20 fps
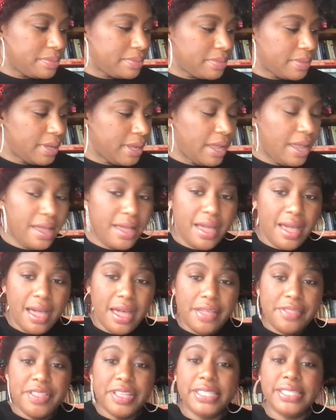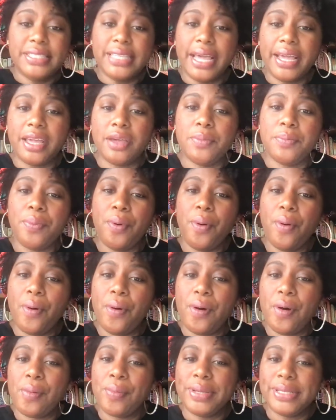Okay. The second
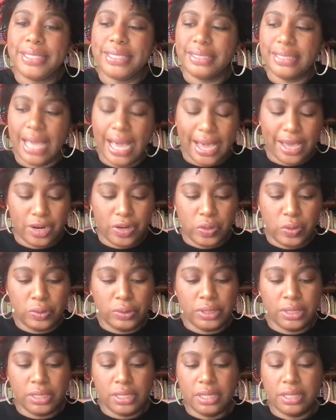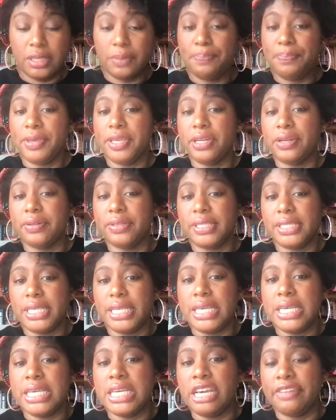poem is titled The
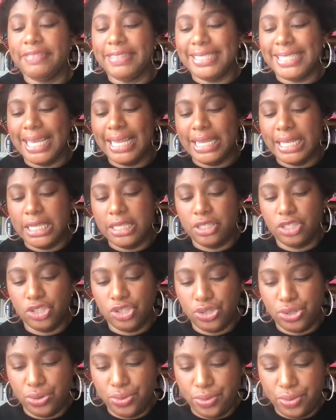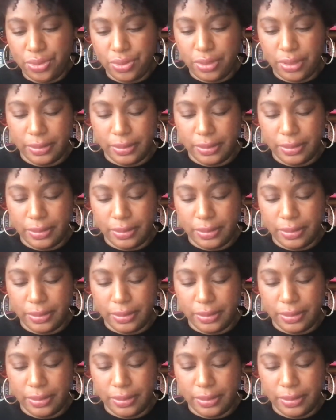Penalty of Telling the Truth.